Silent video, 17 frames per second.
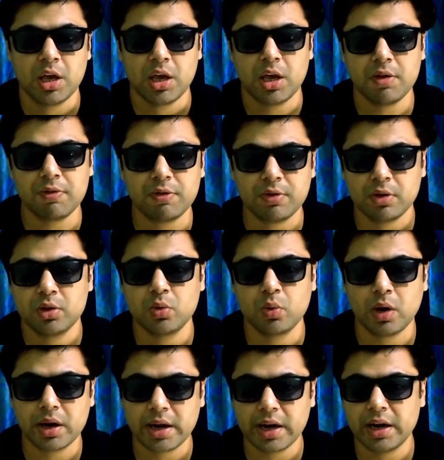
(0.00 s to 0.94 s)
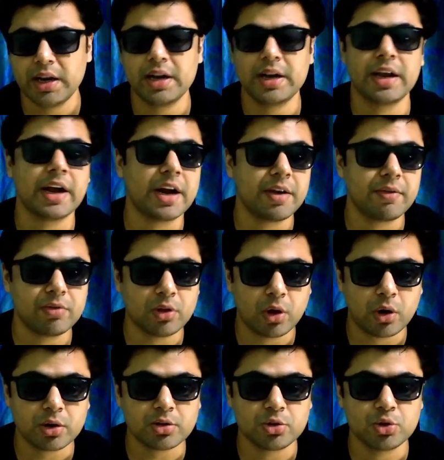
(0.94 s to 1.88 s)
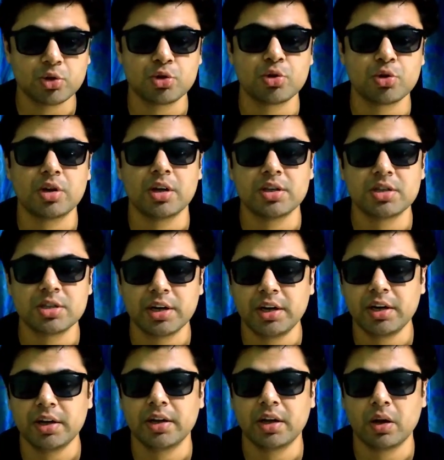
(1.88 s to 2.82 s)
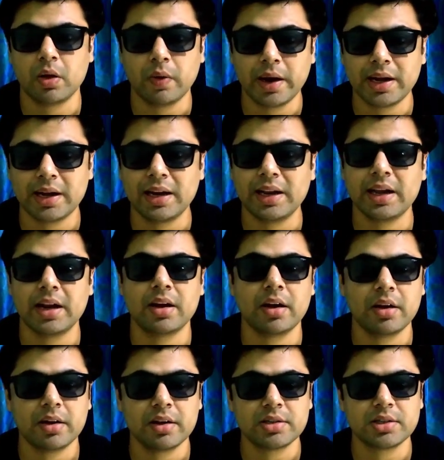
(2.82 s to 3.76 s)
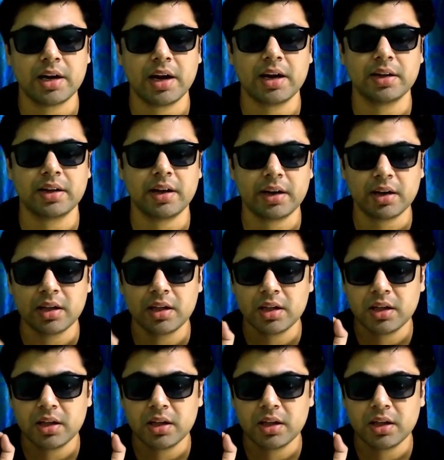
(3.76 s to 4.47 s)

If you are getting negative thoughts, you should sit quietly and understand that